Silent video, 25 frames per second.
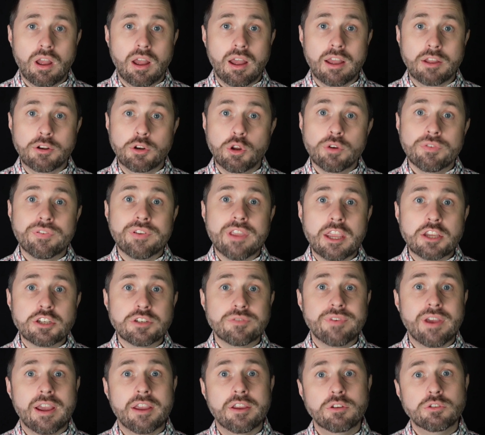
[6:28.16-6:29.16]
notification
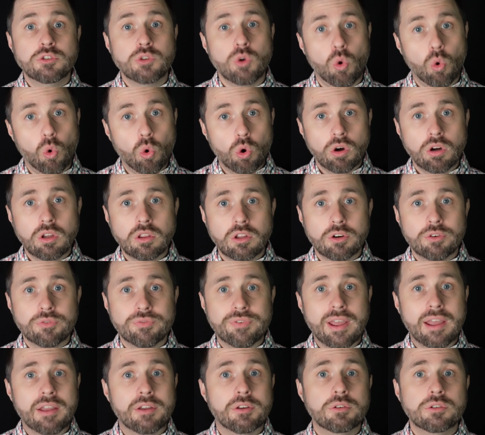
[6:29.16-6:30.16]
values or alert
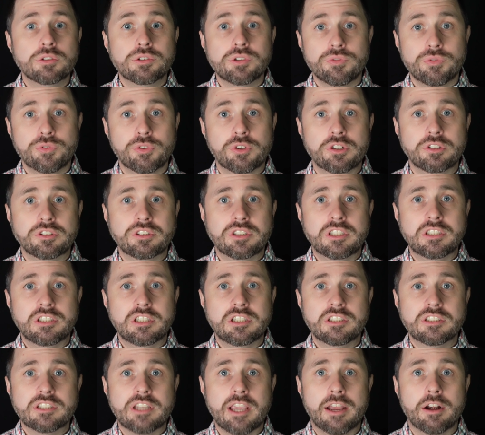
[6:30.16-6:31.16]
values for your
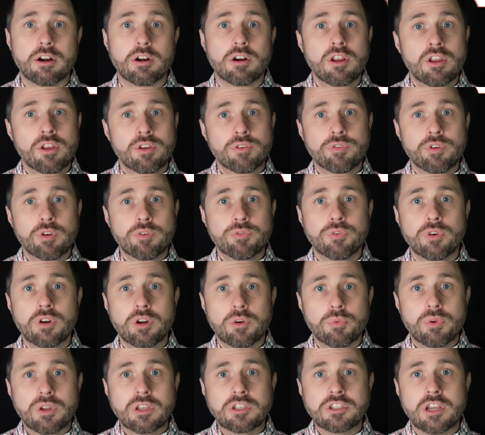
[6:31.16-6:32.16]
CT scanner, feel free to
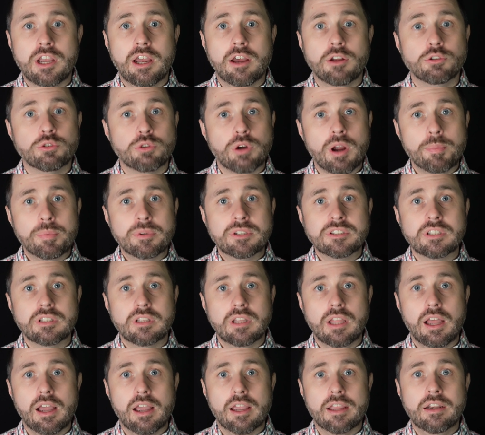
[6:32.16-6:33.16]
reach out, drop us a
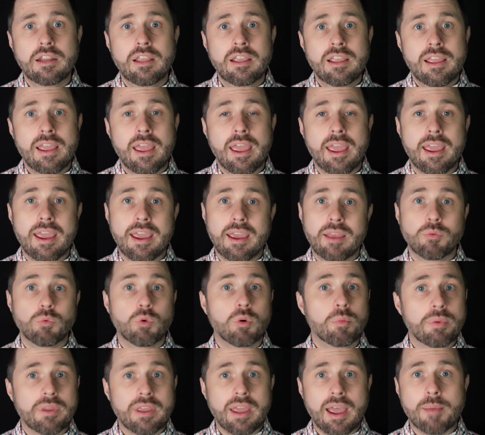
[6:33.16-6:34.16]
line, and we'll
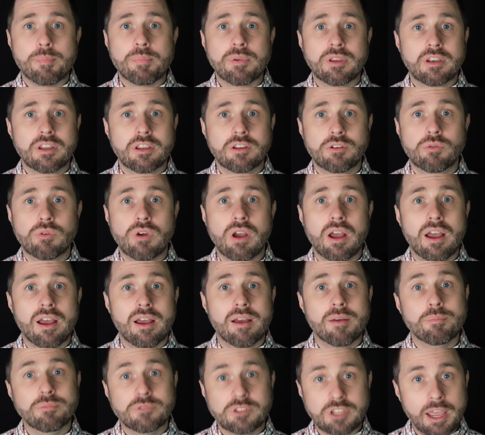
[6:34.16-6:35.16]
be happy to
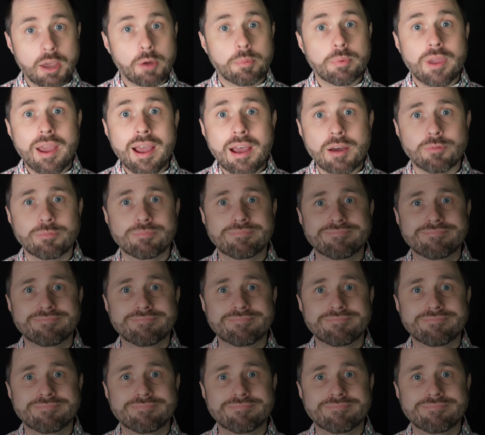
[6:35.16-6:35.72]
help you out.